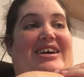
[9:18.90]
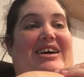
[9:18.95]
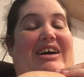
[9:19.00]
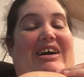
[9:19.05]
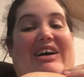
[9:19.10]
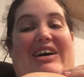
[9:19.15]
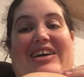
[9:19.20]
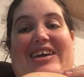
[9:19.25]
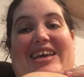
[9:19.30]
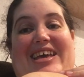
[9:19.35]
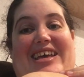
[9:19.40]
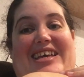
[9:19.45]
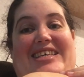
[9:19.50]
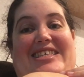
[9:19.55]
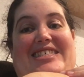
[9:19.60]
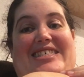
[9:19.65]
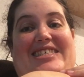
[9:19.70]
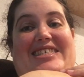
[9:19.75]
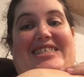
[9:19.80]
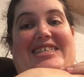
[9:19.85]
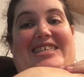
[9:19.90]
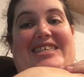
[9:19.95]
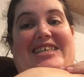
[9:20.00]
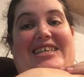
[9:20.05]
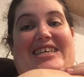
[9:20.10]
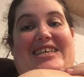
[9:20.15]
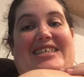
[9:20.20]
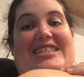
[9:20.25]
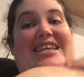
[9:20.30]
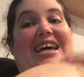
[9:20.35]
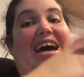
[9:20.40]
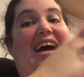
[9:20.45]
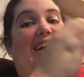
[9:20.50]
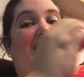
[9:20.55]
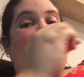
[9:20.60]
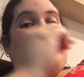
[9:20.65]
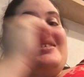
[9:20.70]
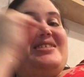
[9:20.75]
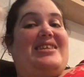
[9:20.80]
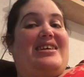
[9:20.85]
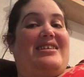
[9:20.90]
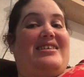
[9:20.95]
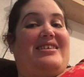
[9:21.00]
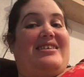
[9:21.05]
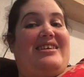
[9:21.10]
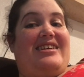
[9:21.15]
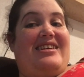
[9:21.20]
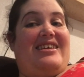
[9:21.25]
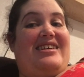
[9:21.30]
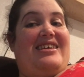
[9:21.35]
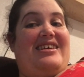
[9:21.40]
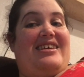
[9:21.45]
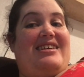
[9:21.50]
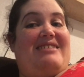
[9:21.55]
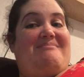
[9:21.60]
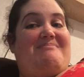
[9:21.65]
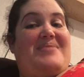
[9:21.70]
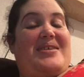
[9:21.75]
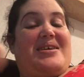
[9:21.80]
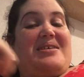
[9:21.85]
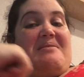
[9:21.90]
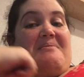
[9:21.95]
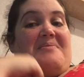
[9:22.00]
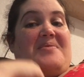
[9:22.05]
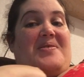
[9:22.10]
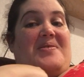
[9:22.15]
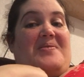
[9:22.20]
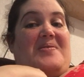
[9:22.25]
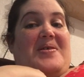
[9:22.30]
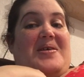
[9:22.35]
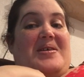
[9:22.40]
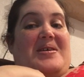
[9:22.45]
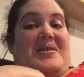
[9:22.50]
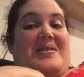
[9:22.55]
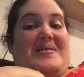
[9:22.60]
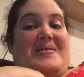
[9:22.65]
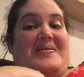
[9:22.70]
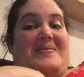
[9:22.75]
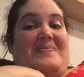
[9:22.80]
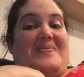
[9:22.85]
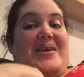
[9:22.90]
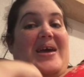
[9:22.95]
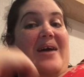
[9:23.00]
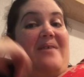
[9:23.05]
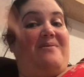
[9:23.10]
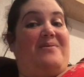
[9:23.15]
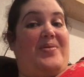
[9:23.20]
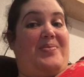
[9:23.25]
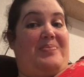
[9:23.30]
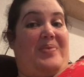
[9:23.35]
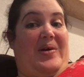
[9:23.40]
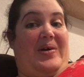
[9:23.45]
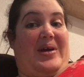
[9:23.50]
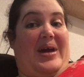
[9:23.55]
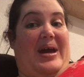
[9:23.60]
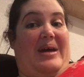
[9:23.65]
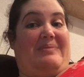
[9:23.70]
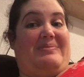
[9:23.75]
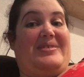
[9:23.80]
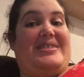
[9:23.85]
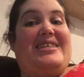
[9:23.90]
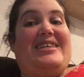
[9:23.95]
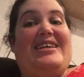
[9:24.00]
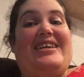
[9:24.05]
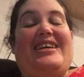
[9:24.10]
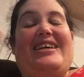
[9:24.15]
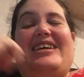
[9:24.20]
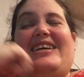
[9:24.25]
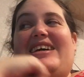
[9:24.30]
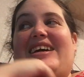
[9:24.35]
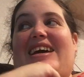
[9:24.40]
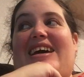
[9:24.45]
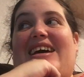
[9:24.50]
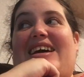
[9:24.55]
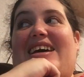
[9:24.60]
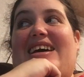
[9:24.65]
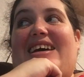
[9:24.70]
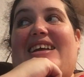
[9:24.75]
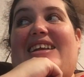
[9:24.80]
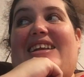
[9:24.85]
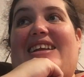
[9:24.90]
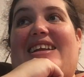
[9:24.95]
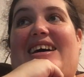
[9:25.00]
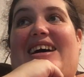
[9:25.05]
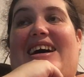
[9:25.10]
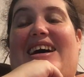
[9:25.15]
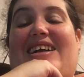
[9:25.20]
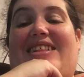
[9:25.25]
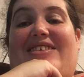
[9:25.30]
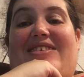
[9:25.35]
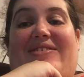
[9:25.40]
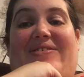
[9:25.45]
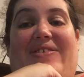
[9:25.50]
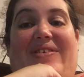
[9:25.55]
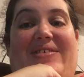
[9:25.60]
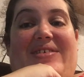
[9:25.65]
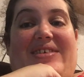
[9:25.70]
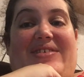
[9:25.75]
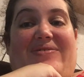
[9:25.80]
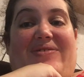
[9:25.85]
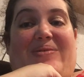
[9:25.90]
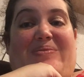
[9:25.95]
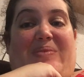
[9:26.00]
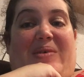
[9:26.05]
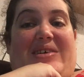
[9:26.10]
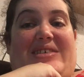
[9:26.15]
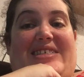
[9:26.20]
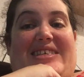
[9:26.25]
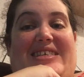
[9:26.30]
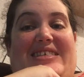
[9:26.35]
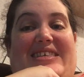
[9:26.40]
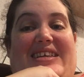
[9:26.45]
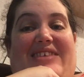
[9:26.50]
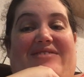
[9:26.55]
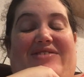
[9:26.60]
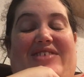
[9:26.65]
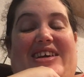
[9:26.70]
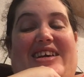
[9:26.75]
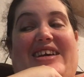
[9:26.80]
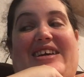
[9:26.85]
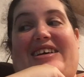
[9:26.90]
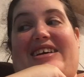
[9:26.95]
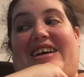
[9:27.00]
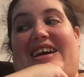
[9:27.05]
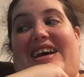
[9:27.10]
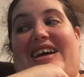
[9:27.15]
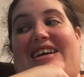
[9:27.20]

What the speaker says: August, time is gonna pick up real quick because we have football games. And I look forward to football season every year.